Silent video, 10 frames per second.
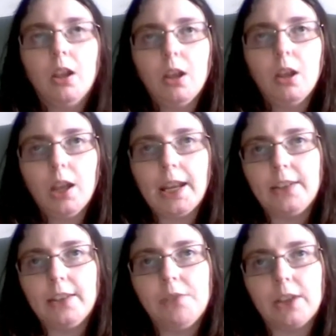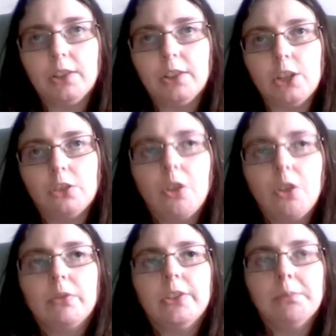an anti-vaccination
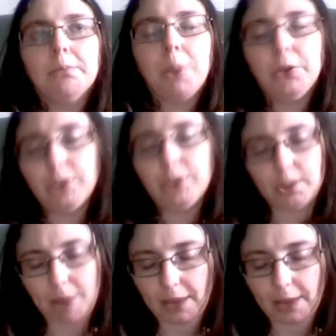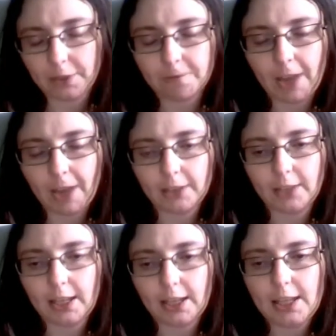conference, and boasting about the fact that
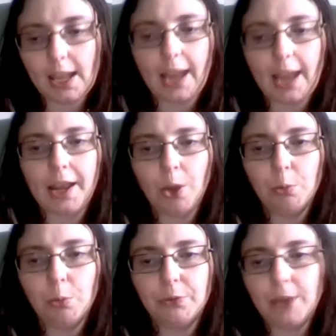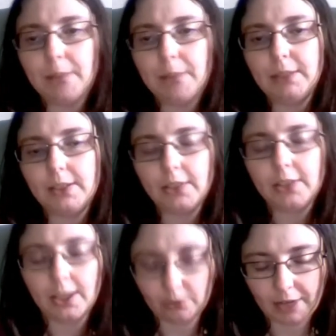he had helped families
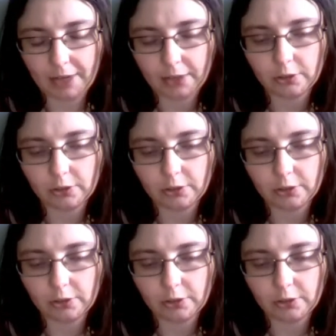get around